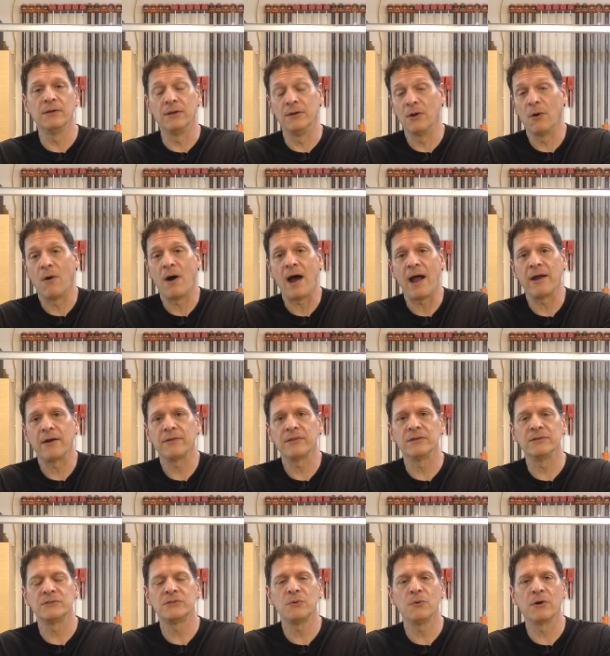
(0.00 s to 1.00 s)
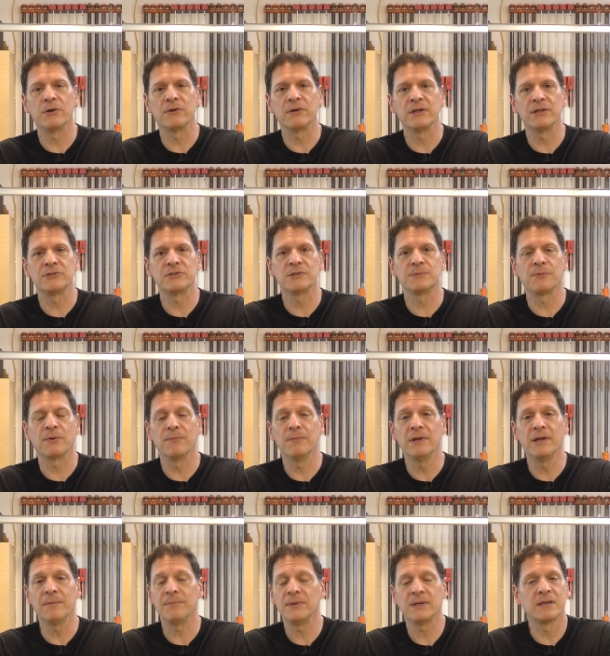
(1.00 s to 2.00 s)
no higher than 200 inches per
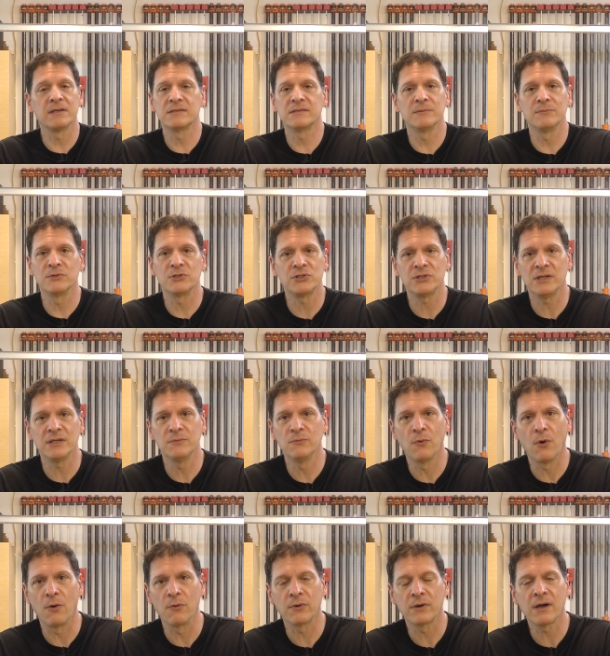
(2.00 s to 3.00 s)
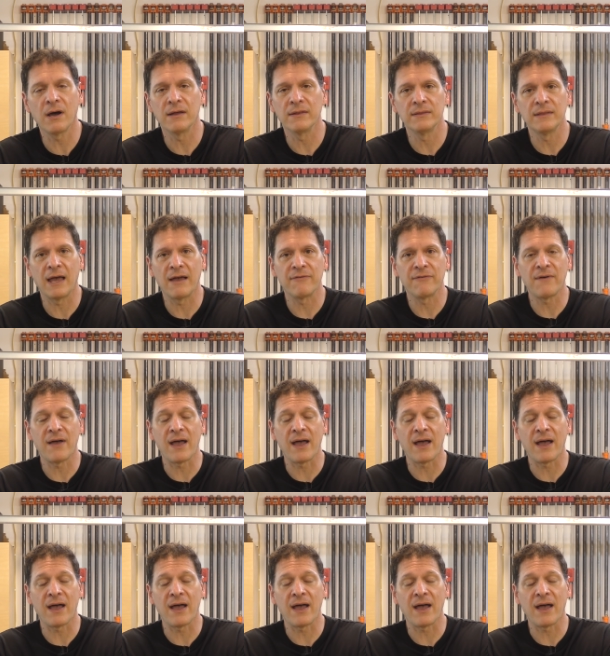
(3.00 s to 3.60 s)
minute because the machine won't cut that